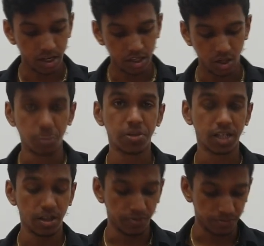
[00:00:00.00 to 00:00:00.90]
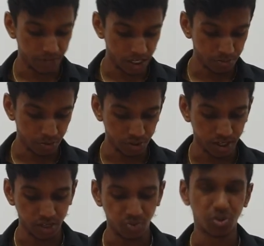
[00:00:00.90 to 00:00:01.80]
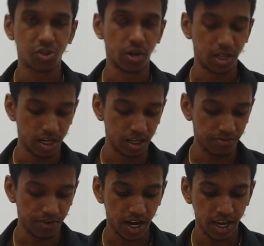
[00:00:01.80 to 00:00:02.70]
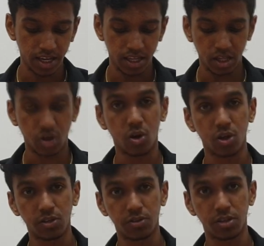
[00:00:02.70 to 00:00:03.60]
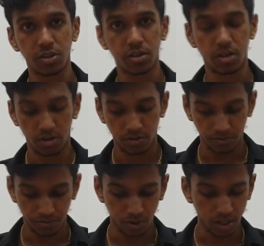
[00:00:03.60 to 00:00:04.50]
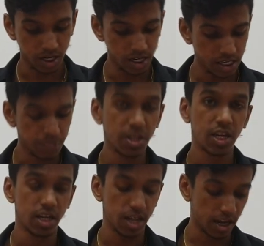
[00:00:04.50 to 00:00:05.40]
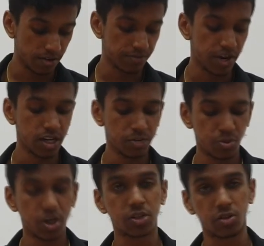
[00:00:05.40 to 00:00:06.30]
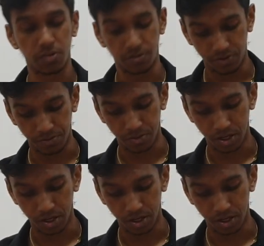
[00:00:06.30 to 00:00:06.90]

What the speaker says: The objective of this process was to identify the costs for the intermediate and final products of the firm,